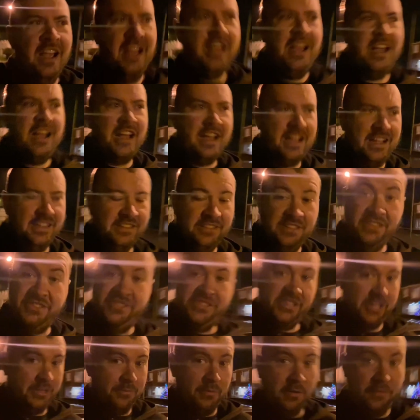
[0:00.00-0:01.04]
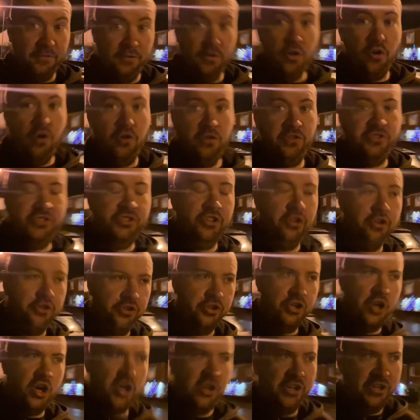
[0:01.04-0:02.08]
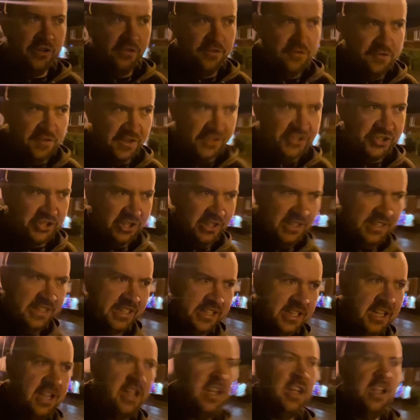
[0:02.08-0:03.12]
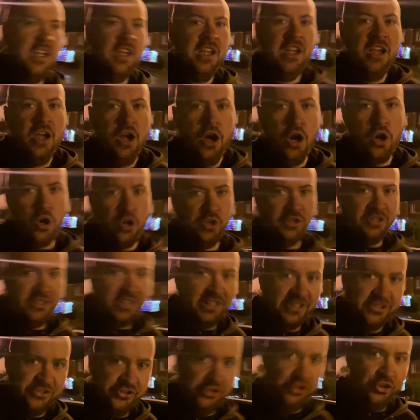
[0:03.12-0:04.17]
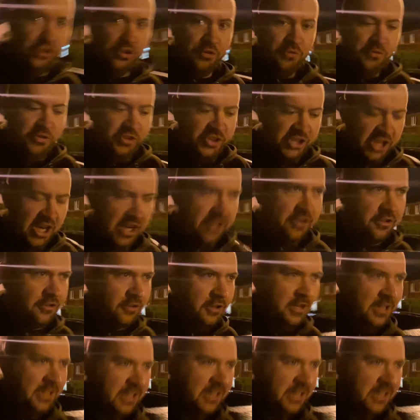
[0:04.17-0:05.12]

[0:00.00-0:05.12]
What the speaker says: and the cinema vlogs are now officially on this new channel.